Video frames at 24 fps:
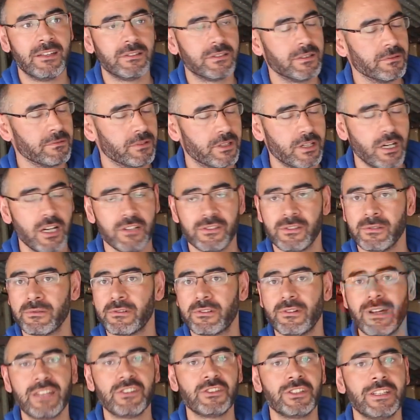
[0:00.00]
Some
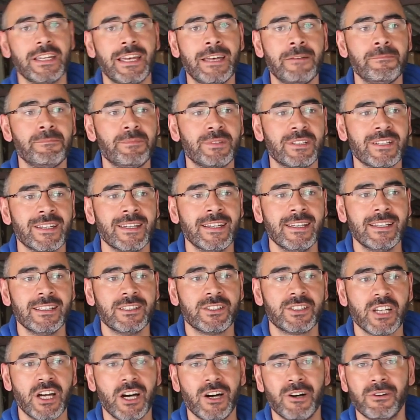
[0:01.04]
great tips.
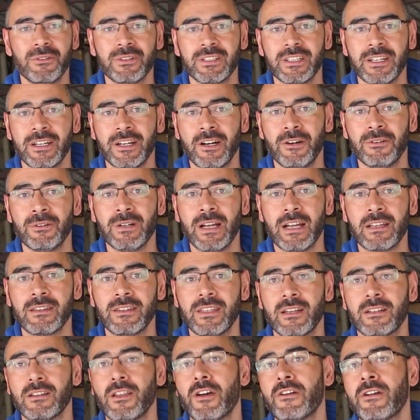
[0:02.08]
So, you know,
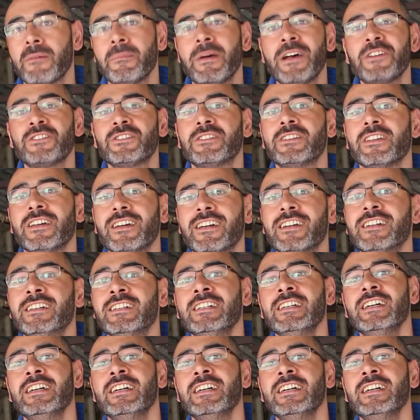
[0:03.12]
the Glory Master